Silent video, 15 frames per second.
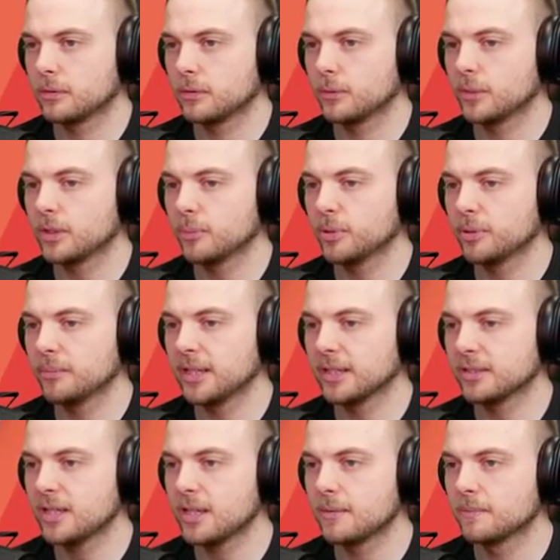We're gonna put him in our
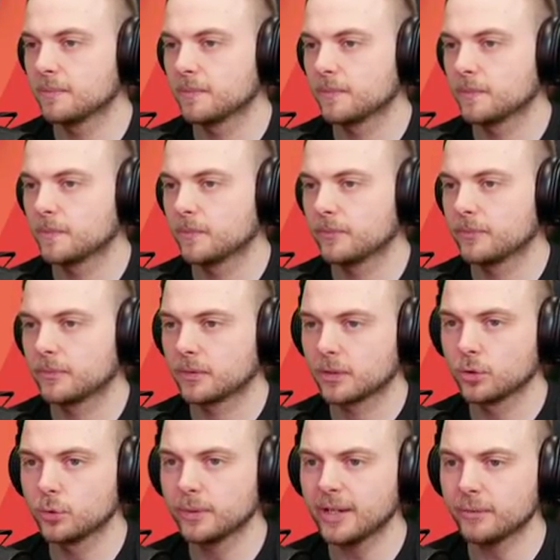team.
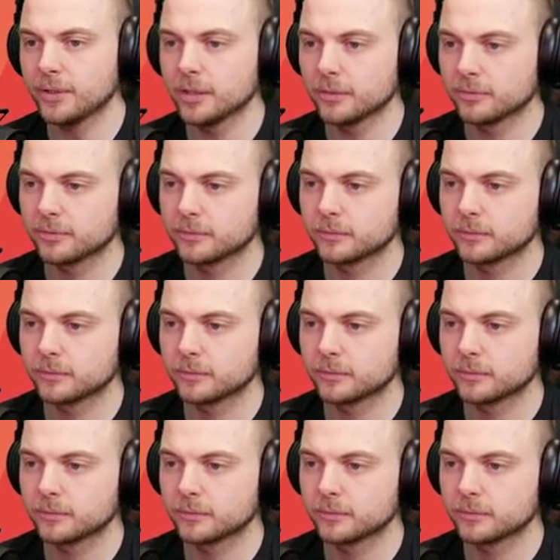Who do we get rid of?